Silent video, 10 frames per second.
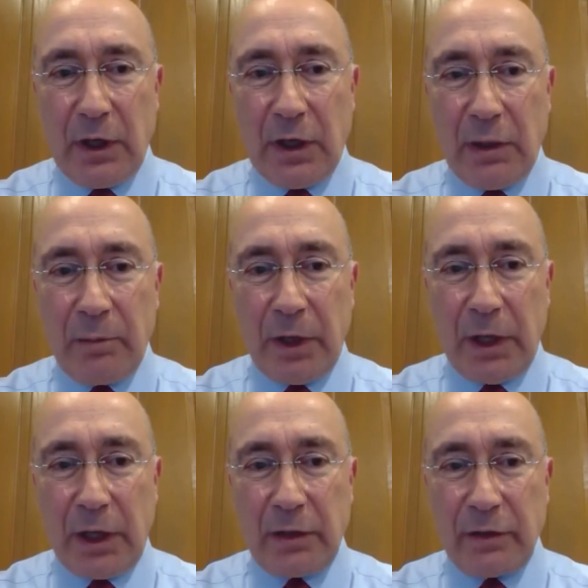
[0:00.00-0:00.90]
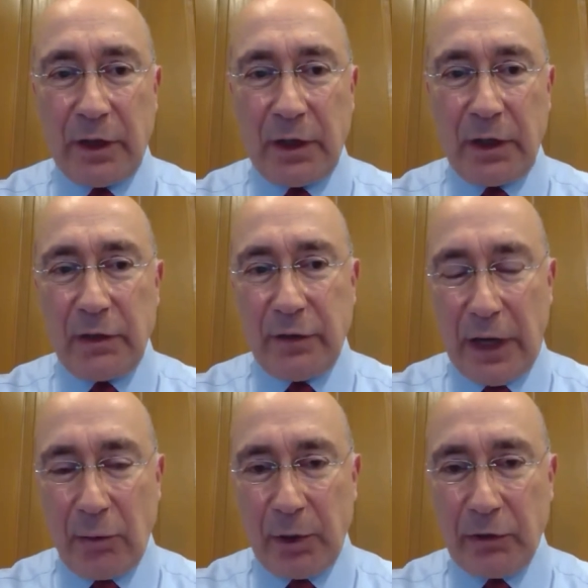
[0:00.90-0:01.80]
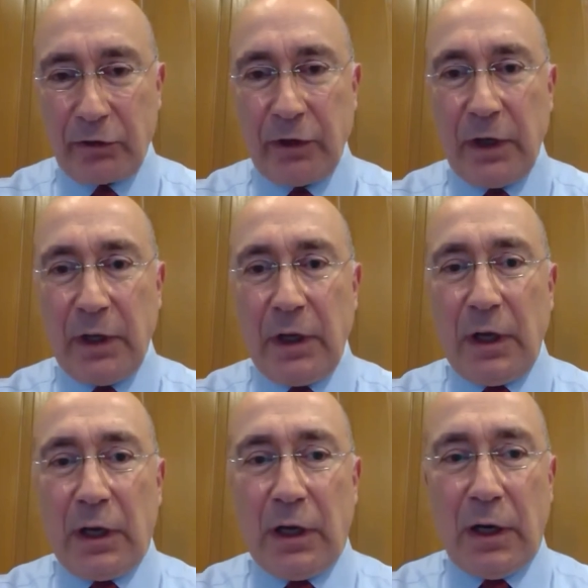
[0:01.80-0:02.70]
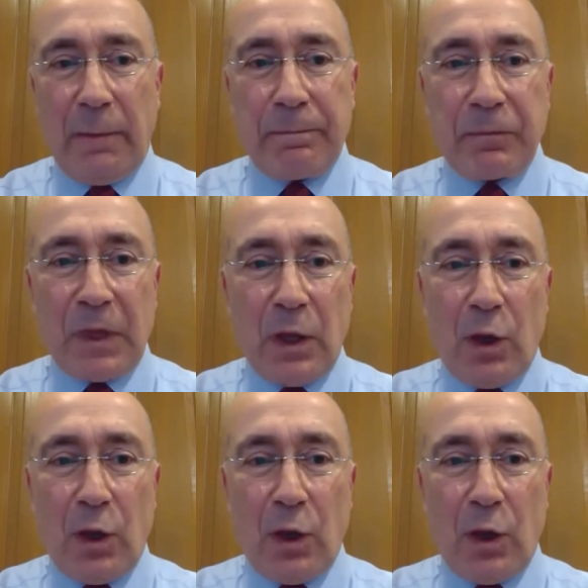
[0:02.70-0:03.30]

um, and endowments. Um,